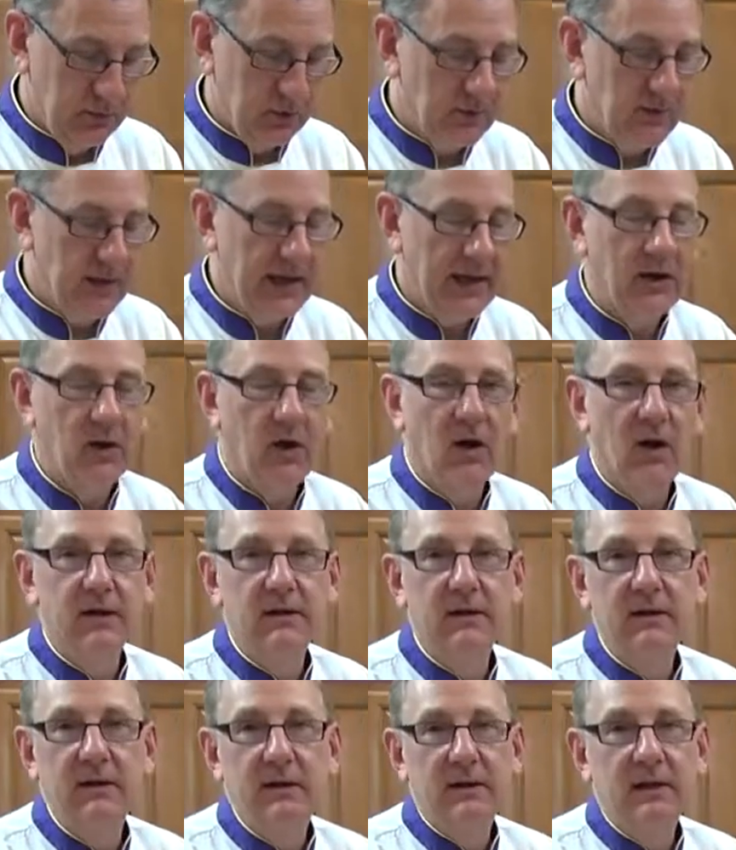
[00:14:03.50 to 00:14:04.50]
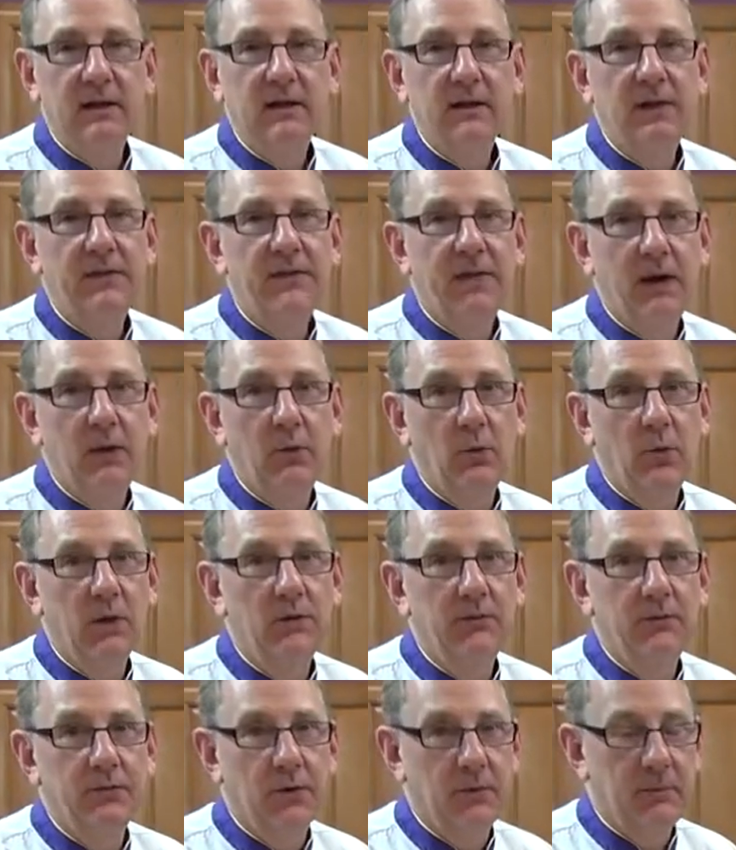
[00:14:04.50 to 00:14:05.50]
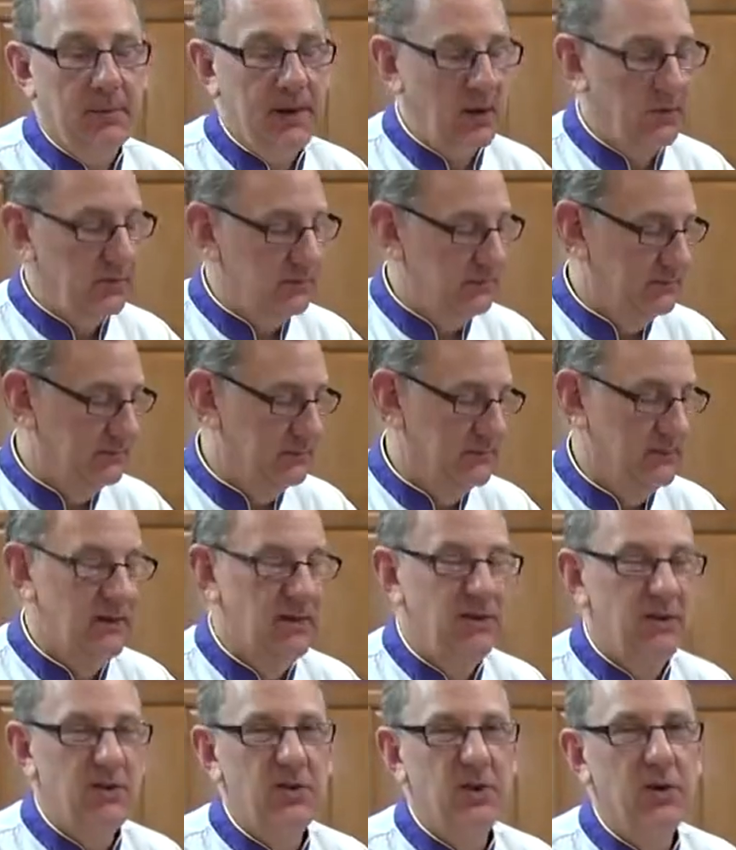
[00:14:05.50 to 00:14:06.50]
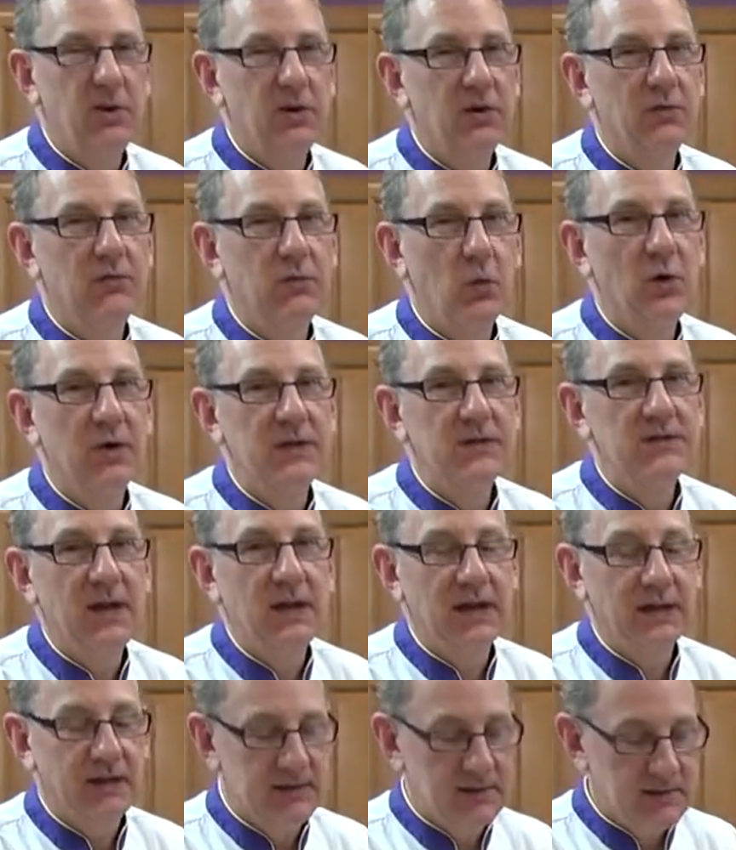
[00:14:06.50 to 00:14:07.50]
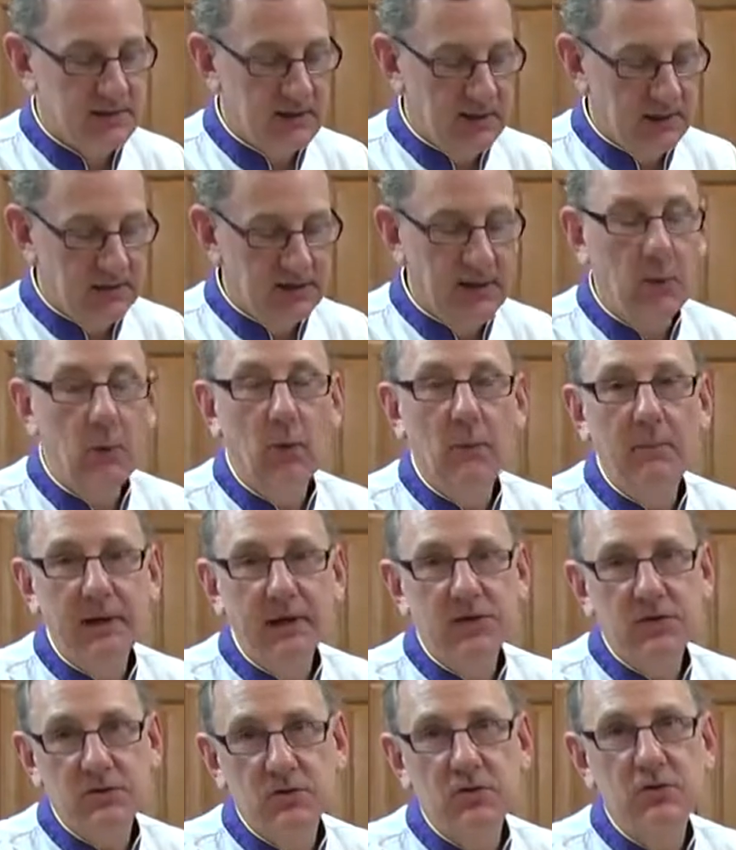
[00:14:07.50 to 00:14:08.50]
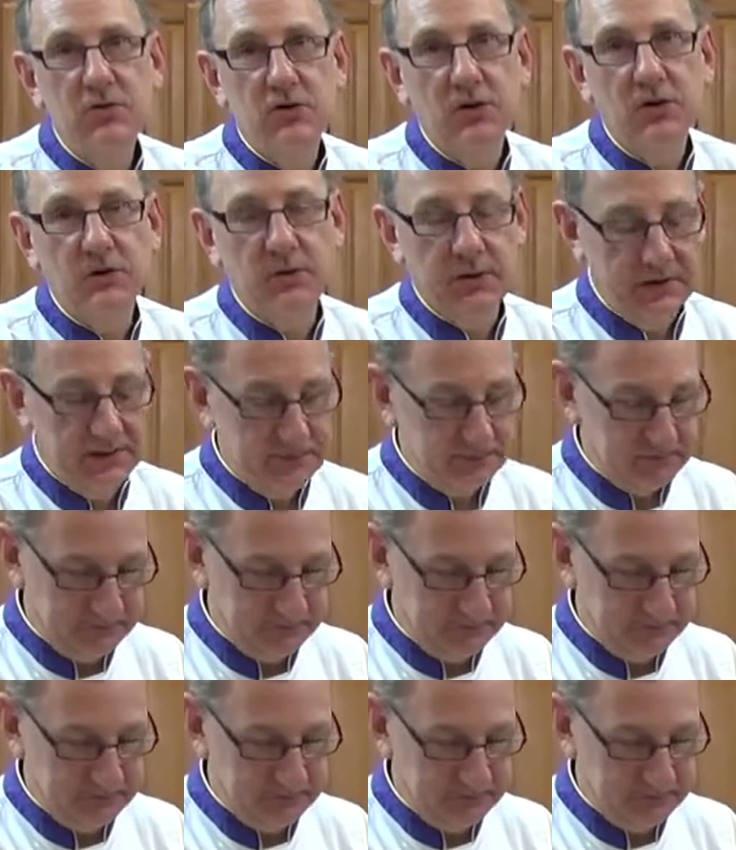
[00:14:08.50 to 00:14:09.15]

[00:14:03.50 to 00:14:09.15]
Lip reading: turn that on. Let that run for about 30 or 40 seconds. And that will mix the sugar in.